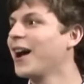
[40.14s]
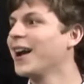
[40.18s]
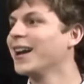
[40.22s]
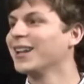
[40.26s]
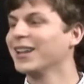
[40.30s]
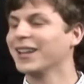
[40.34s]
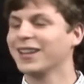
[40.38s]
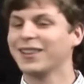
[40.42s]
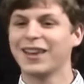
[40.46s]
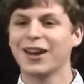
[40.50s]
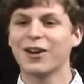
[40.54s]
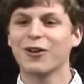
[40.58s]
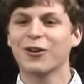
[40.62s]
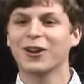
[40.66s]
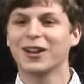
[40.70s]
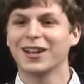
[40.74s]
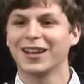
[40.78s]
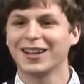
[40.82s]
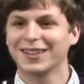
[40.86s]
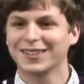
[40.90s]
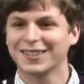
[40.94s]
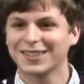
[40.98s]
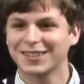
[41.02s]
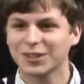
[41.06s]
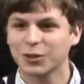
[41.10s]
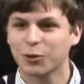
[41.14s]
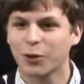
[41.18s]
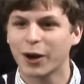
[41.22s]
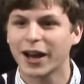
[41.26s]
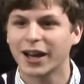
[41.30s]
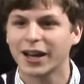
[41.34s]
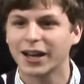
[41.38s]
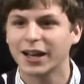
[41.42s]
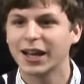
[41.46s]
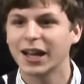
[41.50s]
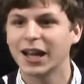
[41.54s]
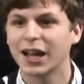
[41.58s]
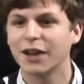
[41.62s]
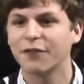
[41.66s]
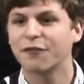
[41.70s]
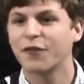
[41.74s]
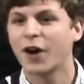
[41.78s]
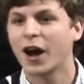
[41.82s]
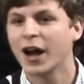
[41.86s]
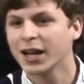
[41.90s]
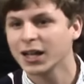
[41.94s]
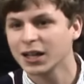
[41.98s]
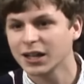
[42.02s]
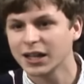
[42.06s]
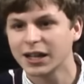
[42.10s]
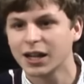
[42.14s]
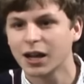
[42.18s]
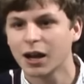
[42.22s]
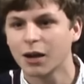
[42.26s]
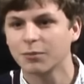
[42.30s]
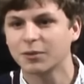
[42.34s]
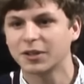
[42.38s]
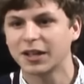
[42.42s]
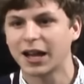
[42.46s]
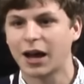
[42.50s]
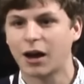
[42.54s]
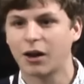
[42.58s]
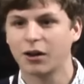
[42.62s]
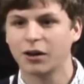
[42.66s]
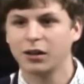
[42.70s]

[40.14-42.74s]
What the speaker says: Finally, there it is. Great. It finally comes out.